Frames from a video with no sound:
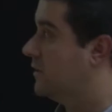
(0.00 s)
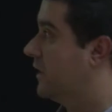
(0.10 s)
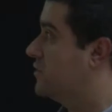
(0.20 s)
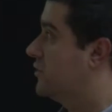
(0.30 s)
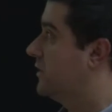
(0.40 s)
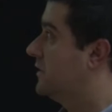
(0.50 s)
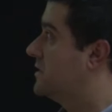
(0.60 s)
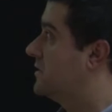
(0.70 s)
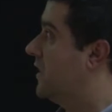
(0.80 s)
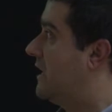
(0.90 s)
actually
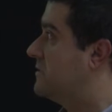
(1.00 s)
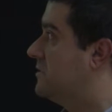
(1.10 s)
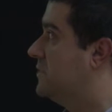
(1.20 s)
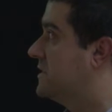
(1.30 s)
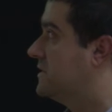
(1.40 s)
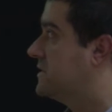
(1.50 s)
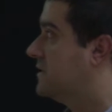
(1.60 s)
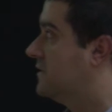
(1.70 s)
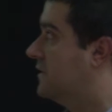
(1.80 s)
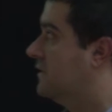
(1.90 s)
describes the business
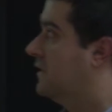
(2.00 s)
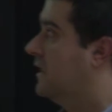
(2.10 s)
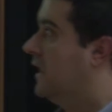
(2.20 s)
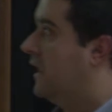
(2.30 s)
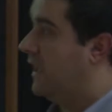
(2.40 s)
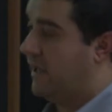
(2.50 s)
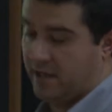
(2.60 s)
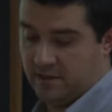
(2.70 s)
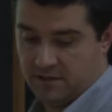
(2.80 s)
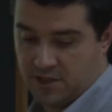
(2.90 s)
intent,
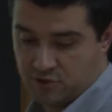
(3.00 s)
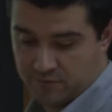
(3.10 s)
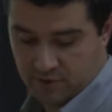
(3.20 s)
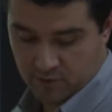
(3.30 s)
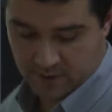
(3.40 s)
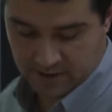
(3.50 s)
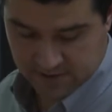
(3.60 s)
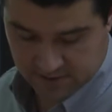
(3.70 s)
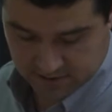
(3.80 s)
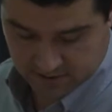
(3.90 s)
and each of the
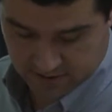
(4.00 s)
commands